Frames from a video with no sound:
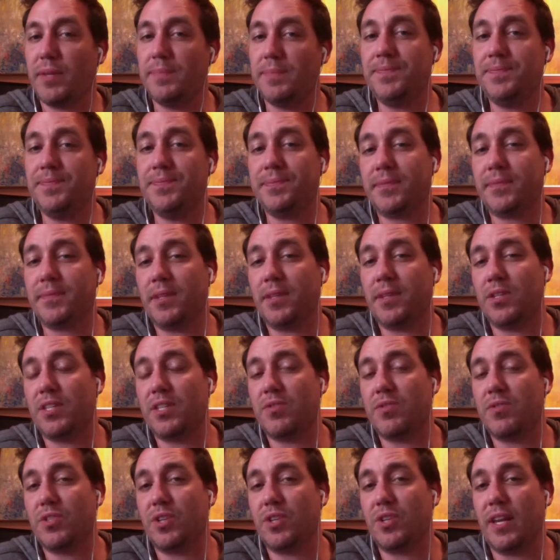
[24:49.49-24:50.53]
it
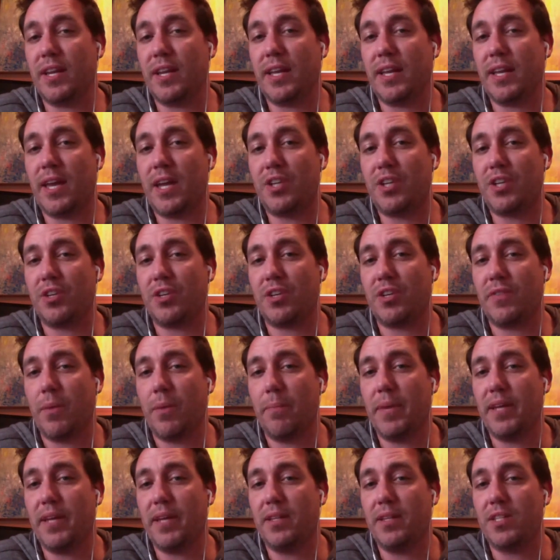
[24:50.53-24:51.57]
gives a good indication of how
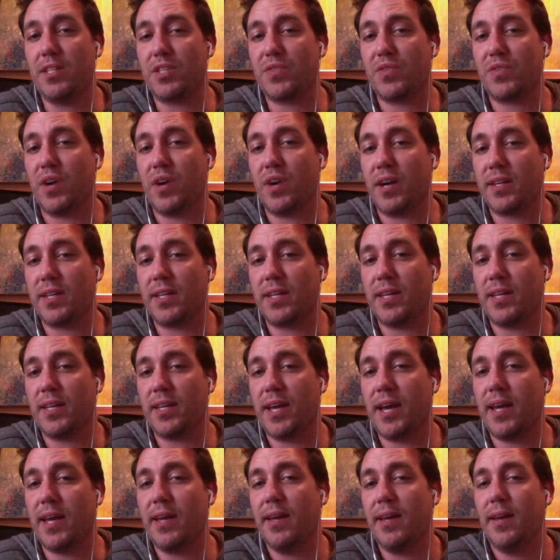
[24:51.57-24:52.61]
big this fraud can get.